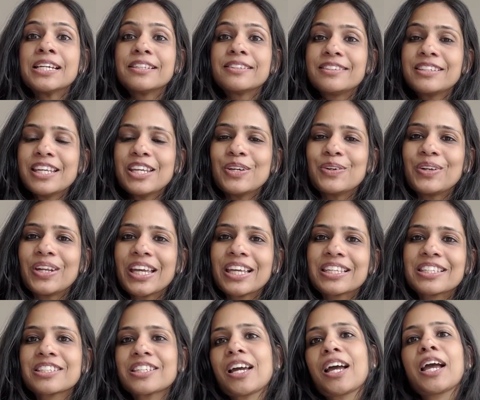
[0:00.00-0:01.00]
See you
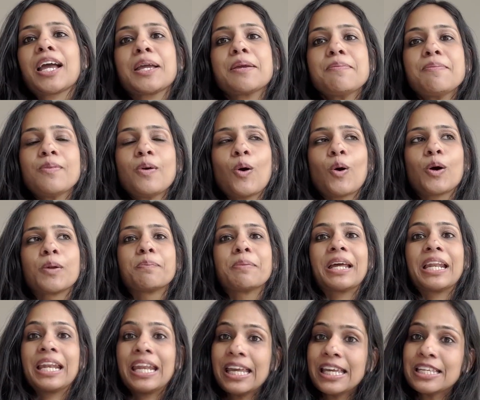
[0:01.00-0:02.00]
next time on my
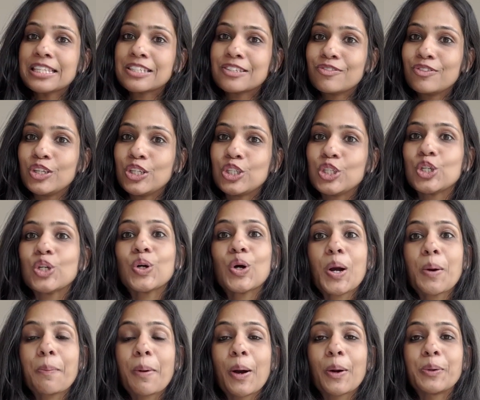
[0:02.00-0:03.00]
next video
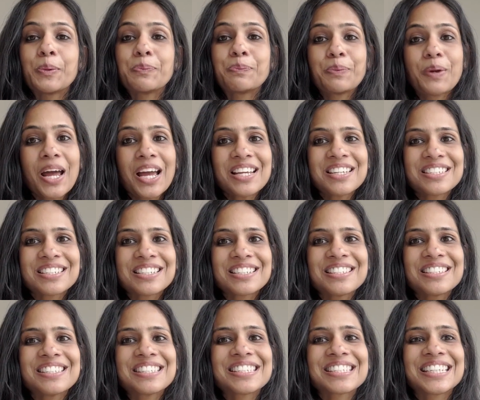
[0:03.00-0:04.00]
about
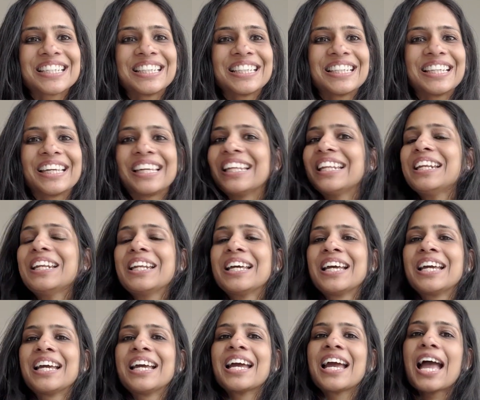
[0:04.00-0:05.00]
brushes. Till then,
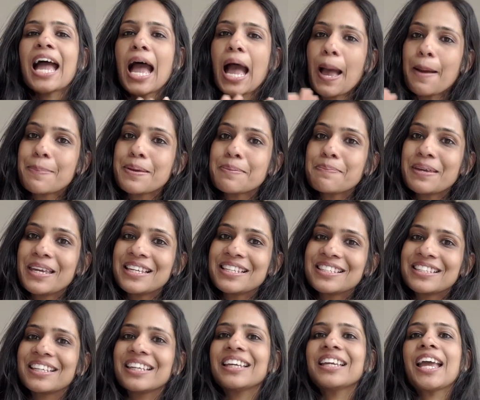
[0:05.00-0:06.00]
happy
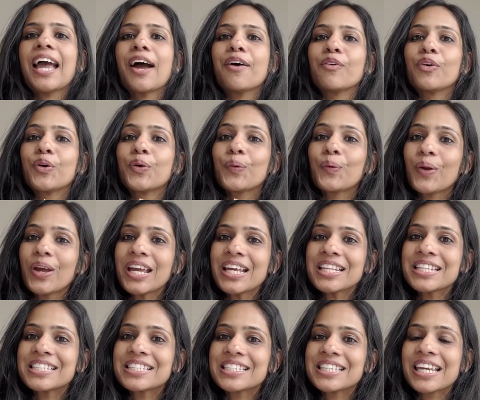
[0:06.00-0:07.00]
painting, have a
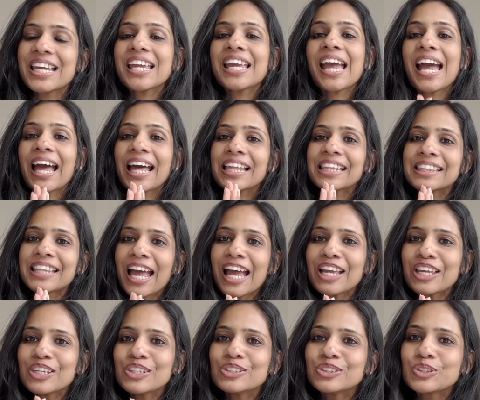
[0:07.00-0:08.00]
great day, and
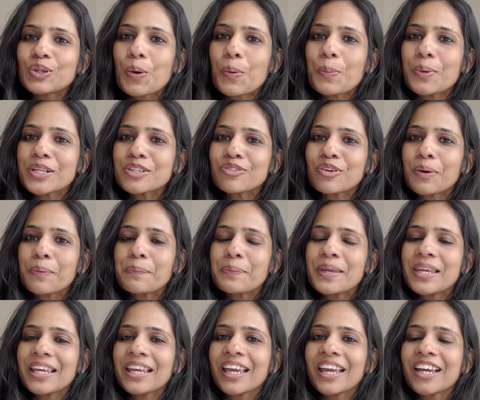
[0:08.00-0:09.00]
thank you so much for
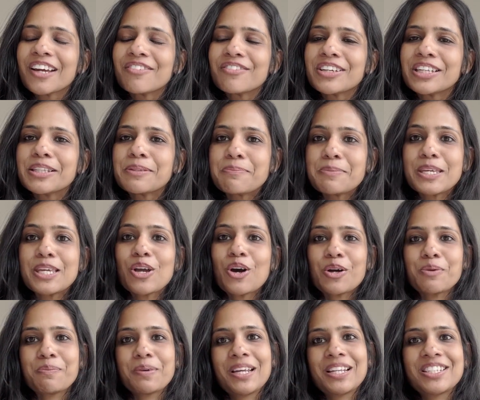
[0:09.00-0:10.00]
being here with me
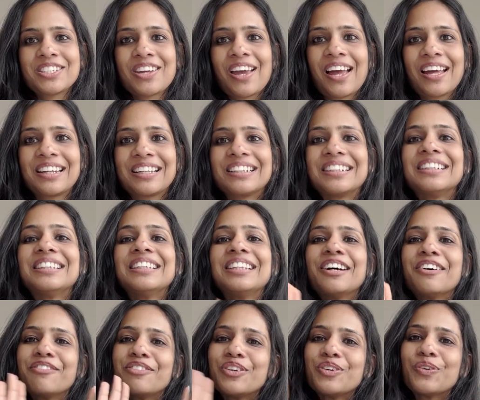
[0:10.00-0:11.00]
on my channel.
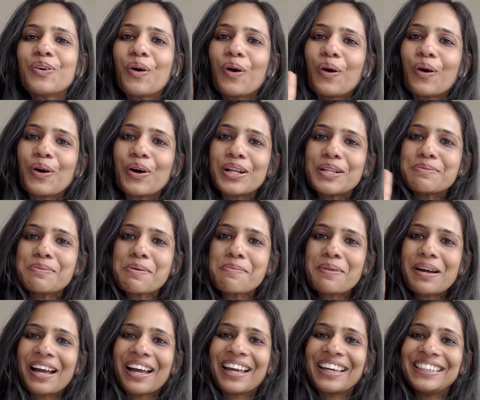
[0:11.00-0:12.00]
Love you all. Bye
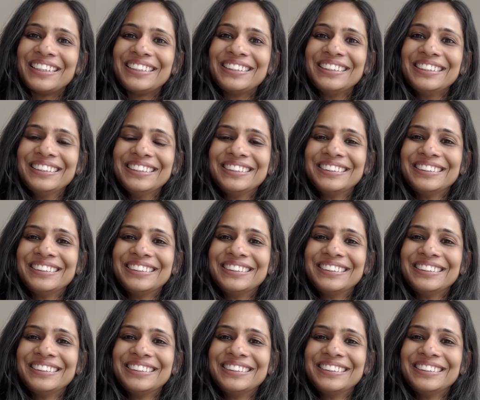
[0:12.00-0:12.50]
bye.